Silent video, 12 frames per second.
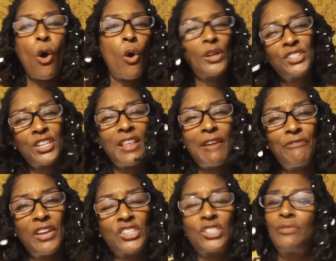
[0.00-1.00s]
onto that
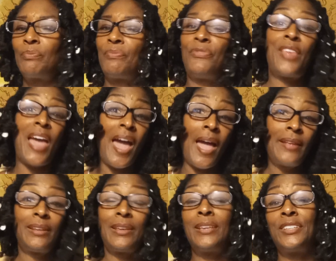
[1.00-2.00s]
vision, that
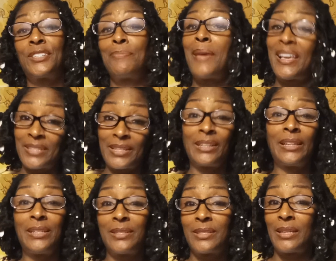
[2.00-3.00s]
is
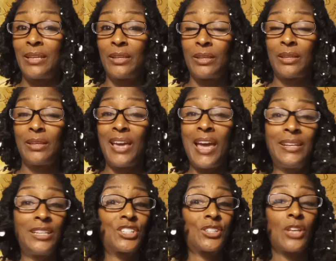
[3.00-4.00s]
masculinity at
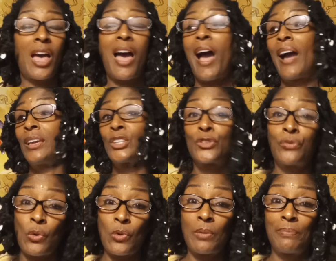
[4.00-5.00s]
its highest
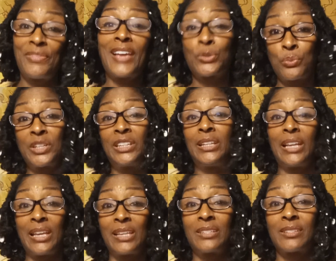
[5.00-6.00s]
form. That's what it
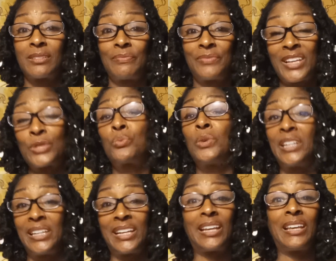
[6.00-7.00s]
is. That's
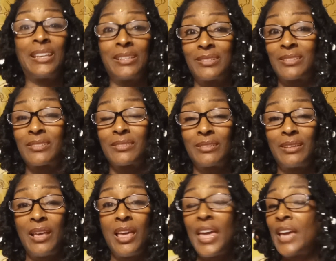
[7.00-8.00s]
what it is.
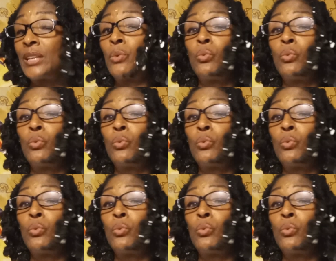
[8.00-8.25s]
And